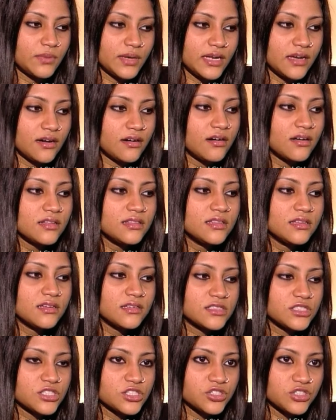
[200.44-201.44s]
I heard the
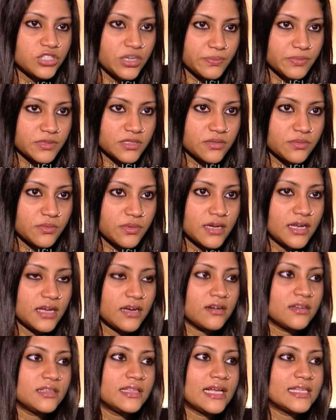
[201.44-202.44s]
script, when I
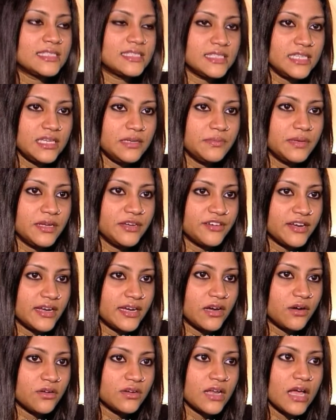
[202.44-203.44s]
heard that scene being read
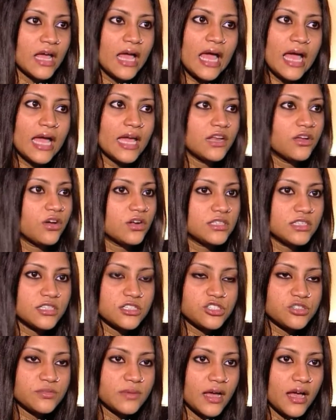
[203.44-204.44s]
out, it got
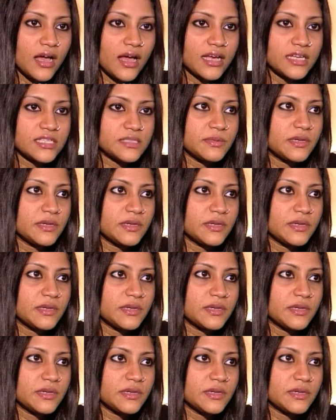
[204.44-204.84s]
tears to my eyes.